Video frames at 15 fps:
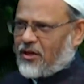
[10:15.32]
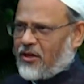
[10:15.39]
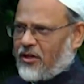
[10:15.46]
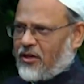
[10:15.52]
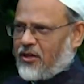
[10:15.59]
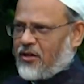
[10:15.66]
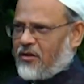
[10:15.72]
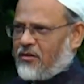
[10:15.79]

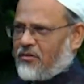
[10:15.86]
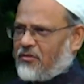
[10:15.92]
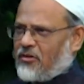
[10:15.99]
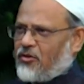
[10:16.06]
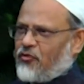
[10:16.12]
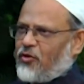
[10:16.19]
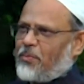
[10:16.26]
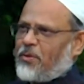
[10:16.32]

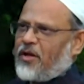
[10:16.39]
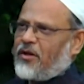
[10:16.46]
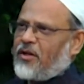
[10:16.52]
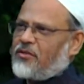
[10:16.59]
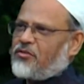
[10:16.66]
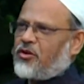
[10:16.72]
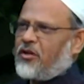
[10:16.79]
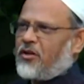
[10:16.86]
And we
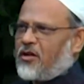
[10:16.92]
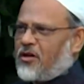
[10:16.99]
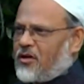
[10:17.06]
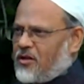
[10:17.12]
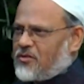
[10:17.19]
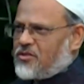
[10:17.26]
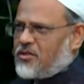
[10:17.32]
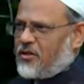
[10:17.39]
pray 3
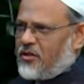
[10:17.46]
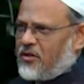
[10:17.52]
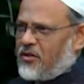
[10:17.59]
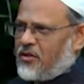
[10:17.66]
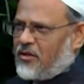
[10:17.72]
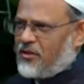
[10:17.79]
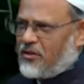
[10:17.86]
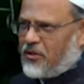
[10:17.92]
rakahs
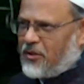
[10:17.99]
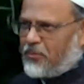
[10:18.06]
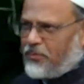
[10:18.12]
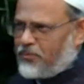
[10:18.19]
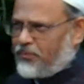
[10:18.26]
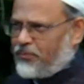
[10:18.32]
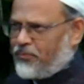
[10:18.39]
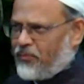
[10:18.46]

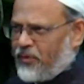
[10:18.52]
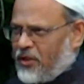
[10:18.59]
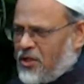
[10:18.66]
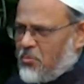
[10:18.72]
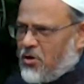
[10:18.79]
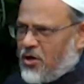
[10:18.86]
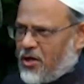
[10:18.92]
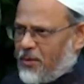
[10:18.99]
in
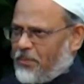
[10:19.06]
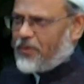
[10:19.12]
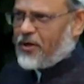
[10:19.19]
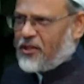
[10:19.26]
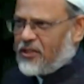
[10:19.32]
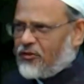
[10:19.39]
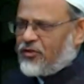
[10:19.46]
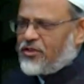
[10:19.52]
the Maghrib
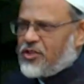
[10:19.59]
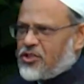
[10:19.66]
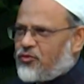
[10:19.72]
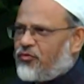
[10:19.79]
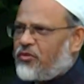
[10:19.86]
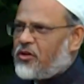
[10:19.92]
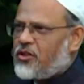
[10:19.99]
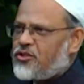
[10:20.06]
prayer that we
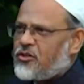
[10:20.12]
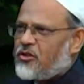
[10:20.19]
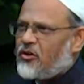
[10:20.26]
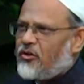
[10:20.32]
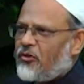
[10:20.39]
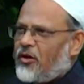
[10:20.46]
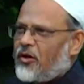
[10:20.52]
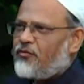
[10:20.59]
just
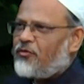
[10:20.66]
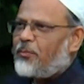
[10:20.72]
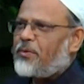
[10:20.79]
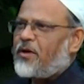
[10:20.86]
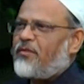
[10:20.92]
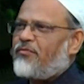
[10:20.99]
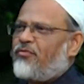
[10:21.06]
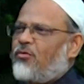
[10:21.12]
finished. We
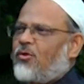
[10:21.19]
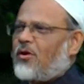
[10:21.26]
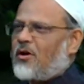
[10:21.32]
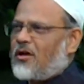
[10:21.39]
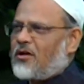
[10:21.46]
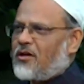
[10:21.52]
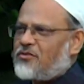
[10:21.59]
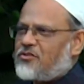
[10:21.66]
pray 4
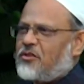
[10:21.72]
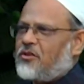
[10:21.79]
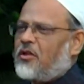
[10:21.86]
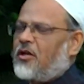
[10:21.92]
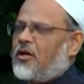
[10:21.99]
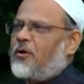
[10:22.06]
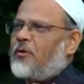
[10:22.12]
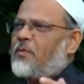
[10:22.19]
rakahs in
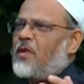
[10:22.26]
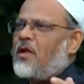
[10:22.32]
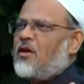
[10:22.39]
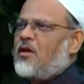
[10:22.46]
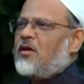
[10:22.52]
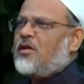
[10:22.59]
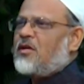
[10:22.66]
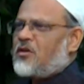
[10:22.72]
the
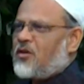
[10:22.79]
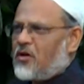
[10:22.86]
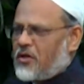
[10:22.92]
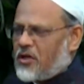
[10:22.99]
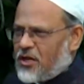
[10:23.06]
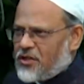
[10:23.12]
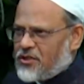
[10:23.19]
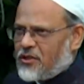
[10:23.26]

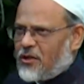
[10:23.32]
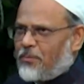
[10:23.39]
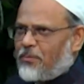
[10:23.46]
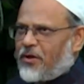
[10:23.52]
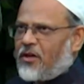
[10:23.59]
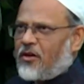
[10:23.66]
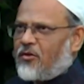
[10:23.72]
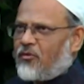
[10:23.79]
congregational
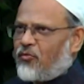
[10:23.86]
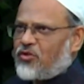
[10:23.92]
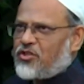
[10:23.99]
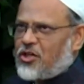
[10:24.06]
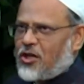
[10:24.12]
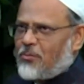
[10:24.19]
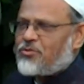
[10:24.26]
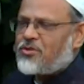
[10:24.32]
prayer
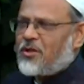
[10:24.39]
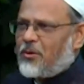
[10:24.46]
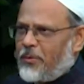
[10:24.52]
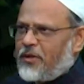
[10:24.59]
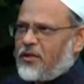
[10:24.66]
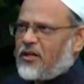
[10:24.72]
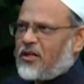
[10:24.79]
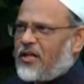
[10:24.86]
which comes
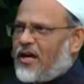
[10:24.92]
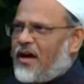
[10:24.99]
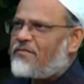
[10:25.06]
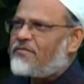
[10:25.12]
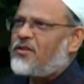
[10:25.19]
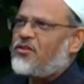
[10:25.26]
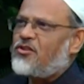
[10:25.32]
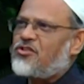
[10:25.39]
immediately
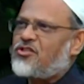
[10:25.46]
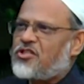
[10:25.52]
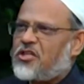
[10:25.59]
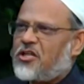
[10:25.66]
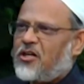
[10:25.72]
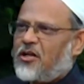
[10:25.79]
after this